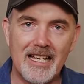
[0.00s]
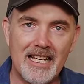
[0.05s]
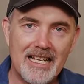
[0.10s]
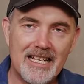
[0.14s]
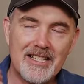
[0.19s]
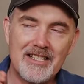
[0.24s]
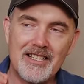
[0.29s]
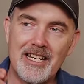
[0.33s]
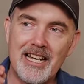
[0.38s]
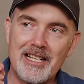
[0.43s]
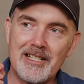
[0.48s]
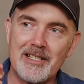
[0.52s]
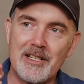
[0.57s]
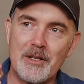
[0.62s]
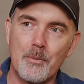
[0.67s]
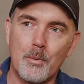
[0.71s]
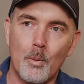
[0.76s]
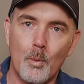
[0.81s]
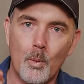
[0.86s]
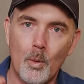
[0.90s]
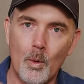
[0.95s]
Is it actually
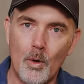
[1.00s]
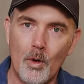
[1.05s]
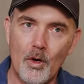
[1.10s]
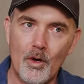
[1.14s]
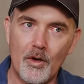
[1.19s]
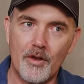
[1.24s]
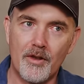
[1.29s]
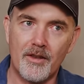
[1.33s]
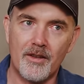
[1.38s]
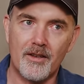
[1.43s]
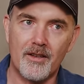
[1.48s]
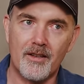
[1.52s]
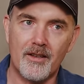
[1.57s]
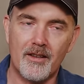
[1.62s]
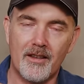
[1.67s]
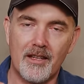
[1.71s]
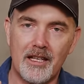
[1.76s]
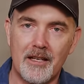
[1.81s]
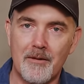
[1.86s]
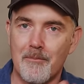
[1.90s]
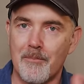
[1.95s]
worth
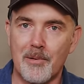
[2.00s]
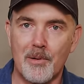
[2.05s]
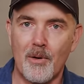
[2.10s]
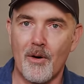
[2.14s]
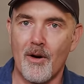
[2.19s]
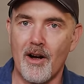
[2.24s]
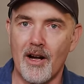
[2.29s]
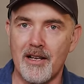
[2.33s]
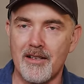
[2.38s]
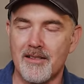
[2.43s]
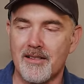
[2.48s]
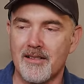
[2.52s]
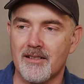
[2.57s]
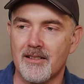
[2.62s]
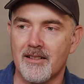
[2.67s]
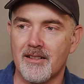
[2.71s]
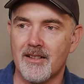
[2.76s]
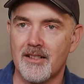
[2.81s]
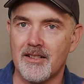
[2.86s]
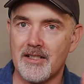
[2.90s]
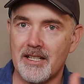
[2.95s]
the price
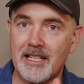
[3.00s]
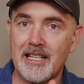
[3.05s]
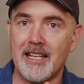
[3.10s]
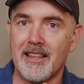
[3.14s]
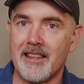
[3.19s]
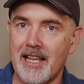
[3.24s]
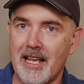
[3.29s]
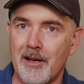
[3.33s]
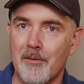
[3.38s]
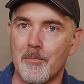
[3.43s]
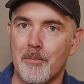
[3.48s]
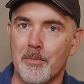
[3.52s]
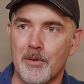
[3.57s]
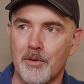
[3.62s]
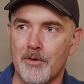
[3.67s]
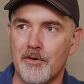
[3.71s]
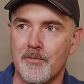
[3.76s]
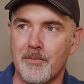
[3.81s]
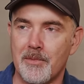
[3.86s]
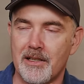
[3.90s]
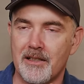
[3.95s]
to get that
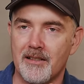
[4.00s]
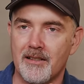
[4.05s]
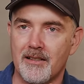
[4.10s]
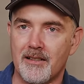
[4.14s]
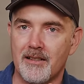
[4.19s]
improvement?